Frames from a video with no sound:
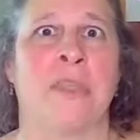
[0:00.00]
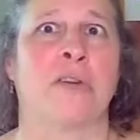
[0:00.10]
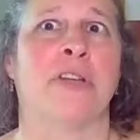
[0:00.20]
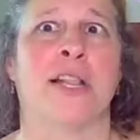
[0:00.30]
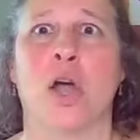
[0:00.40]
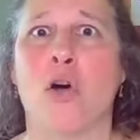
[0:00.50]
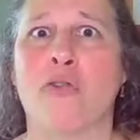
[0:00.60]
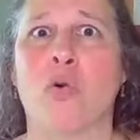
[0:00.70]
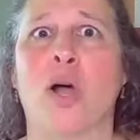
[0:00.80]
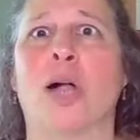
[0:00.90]
They're feeling
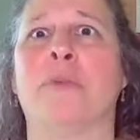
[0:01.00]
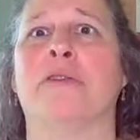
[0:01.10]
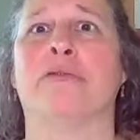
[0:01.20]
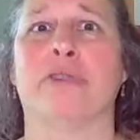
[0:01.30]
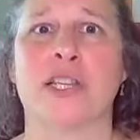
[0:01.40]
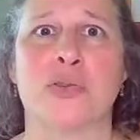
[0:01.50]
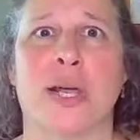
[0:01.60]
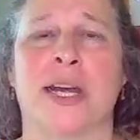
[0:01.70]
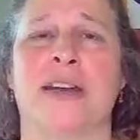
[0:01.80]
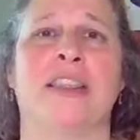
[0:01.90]
overwhelmed and
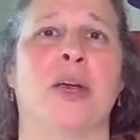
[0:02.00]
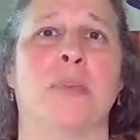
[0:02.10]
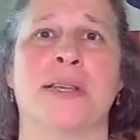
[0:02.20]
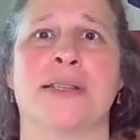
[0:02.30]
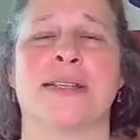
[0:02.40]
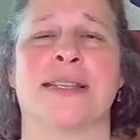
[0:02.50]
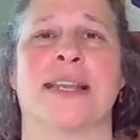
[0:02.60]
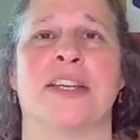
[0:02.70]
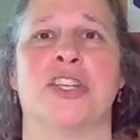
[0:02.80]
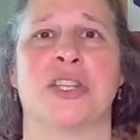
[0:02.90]
frustrated in their business, and
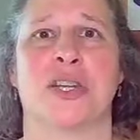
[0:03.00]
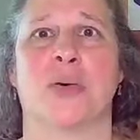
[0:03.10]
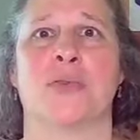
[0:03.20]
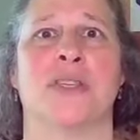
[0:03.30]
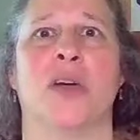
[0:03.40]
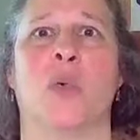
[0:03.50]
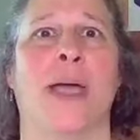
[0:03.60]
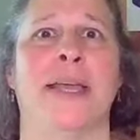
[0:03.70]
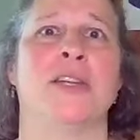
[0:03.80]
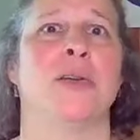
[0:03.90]
they just don't see a
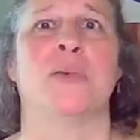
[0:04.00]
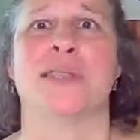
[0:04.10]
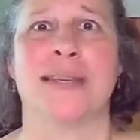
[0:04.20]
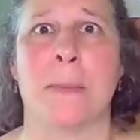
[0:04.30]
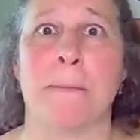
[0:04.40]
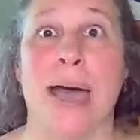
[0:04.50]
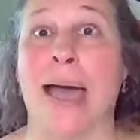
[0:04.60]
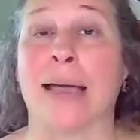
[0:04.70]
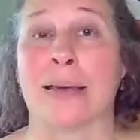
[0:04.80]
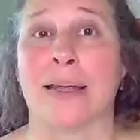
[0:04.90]
way to step
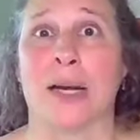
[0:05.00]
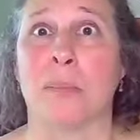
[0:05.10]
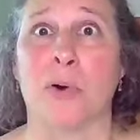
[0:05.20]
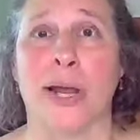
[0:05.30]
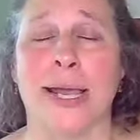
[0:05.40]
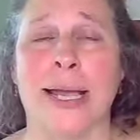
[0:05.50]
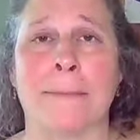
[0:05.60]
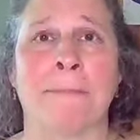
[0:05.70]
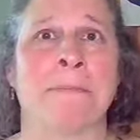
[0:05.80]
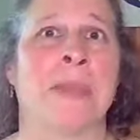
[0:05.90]
back and get a break.
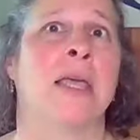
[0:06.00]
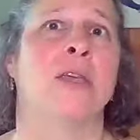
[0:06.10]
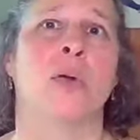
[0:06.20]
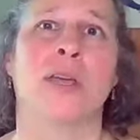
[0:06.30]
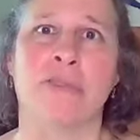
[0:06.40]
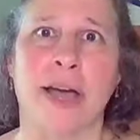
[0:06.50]
You can